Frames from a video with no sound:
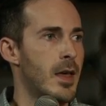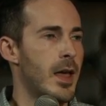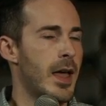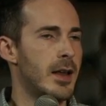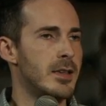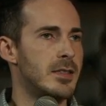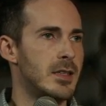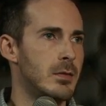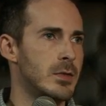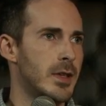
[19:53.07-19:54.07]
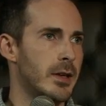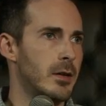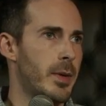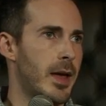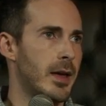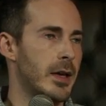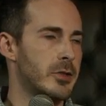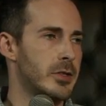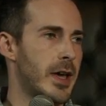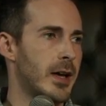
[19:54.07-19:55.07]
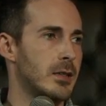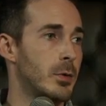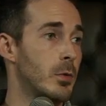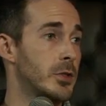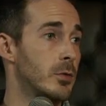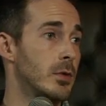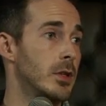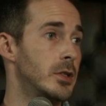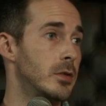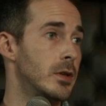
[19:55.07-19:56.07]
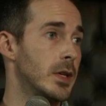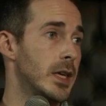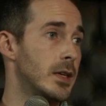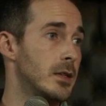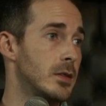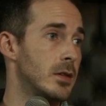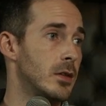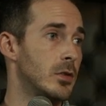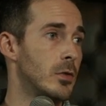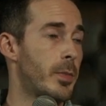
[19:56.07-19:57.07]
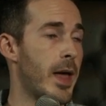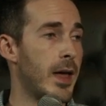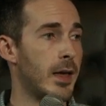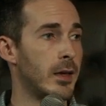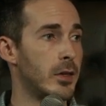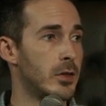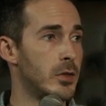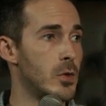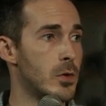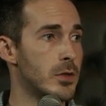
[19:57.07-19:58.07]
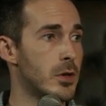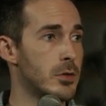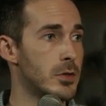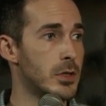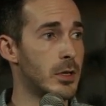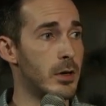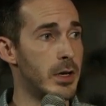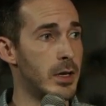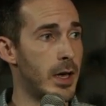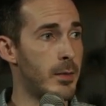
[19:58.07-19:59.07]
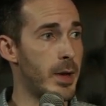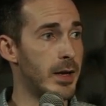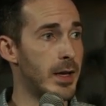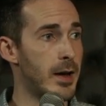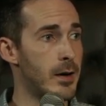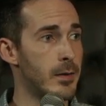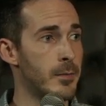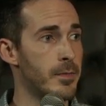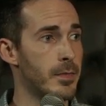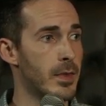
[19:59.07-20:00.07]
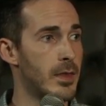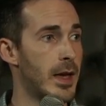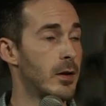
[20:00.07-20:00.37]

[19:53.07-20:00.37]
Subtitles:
and it seems like you're paying extra tax, but what you're really doing is you're paying your Social Security and Medicare that a